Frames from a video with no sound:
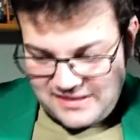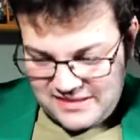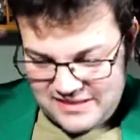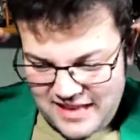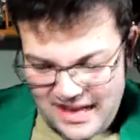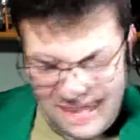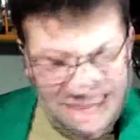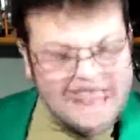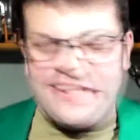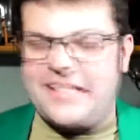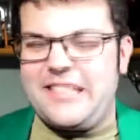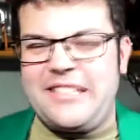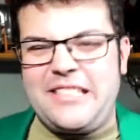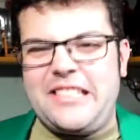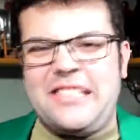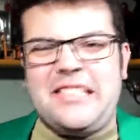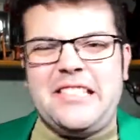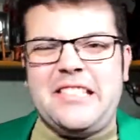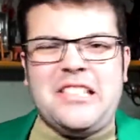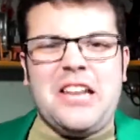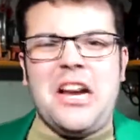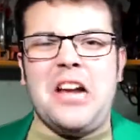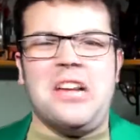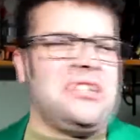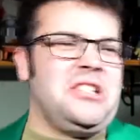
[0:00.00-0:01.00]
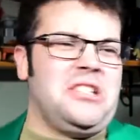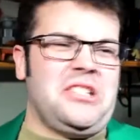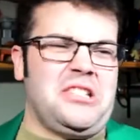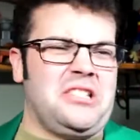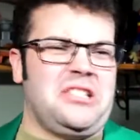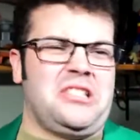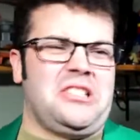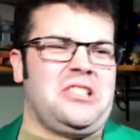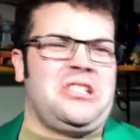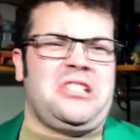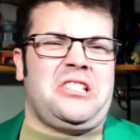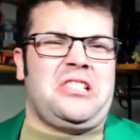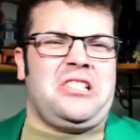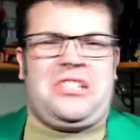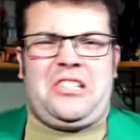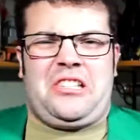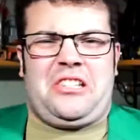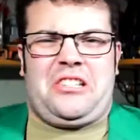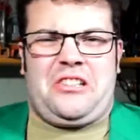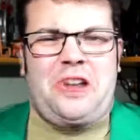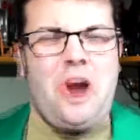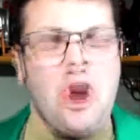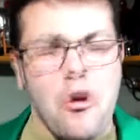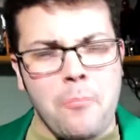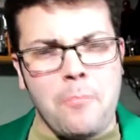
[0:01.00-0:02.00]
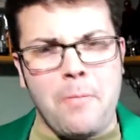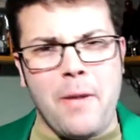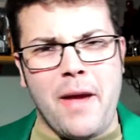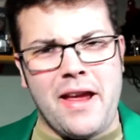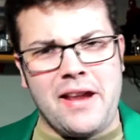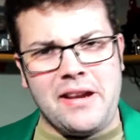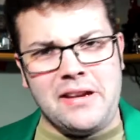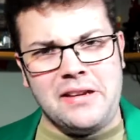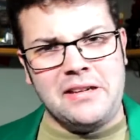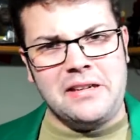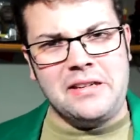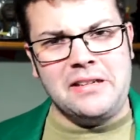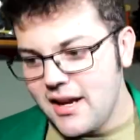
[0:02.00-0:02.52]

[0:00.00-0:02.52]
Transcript: that's just stupid.